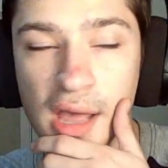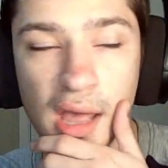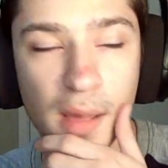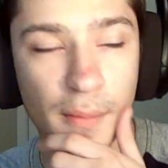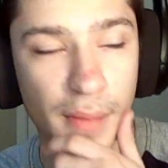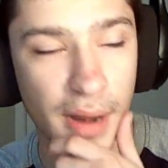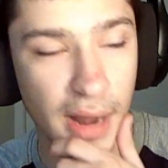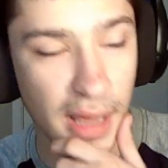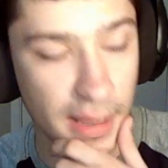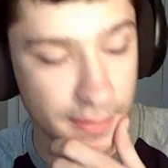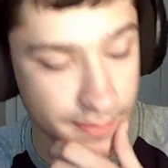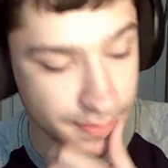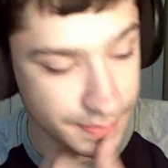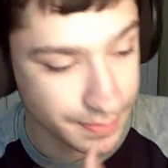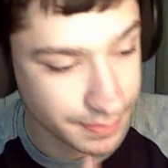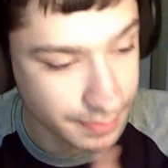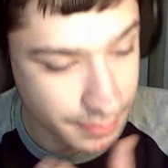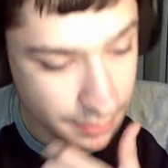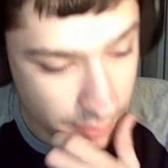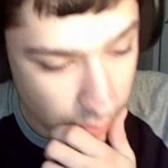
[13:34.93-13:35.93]
But, uh,
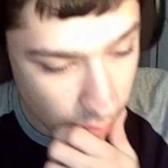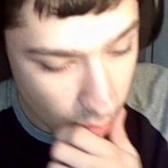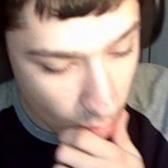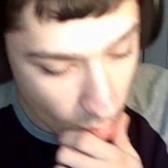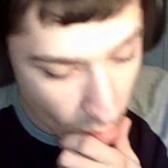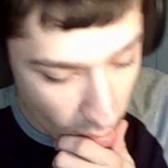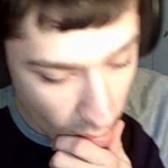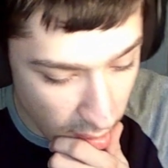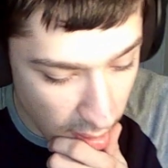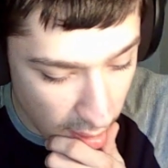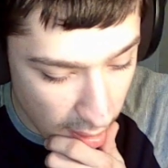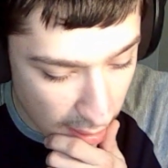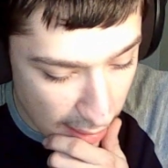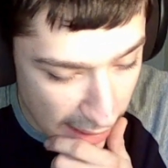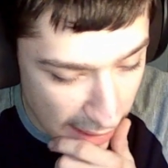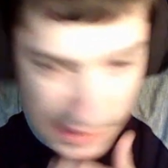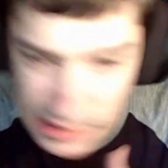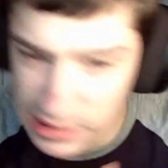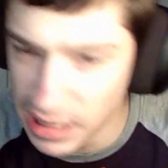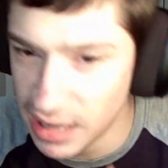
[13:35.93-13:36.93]

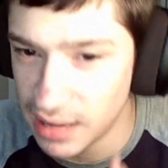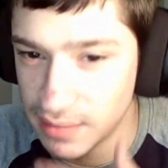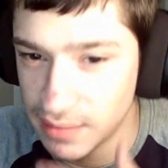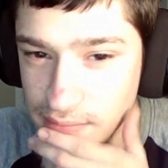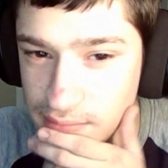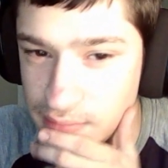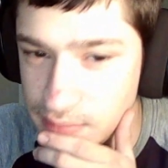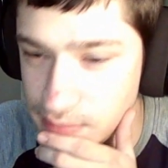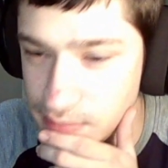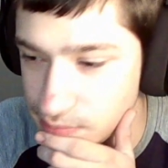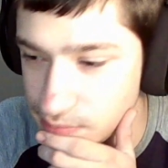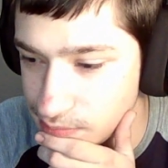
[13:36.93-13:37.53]
actually, uh, hmm.